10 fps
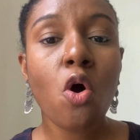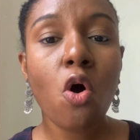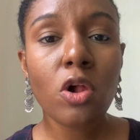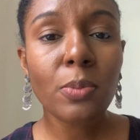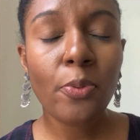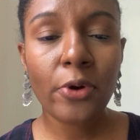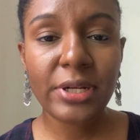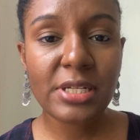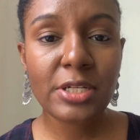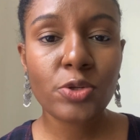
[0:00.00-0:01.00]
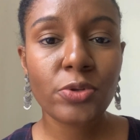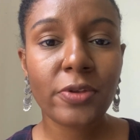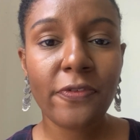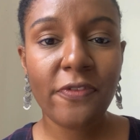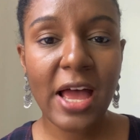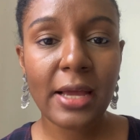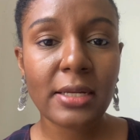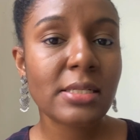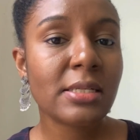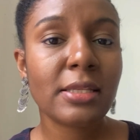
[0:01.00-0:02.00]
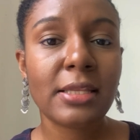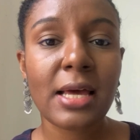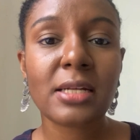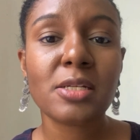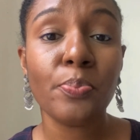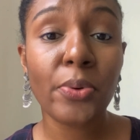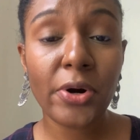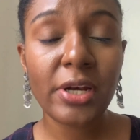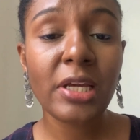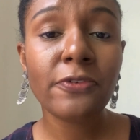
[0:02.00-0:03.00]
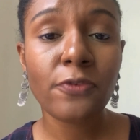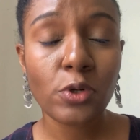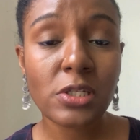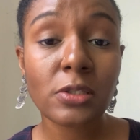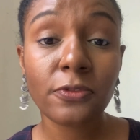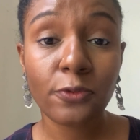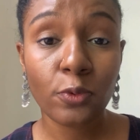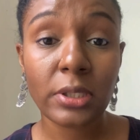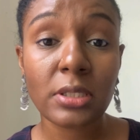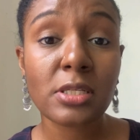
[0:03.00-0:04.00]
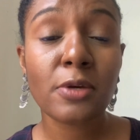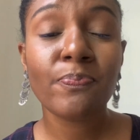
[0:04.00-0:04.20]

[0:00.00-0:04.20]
all pointing to the fact that burning fossil fuels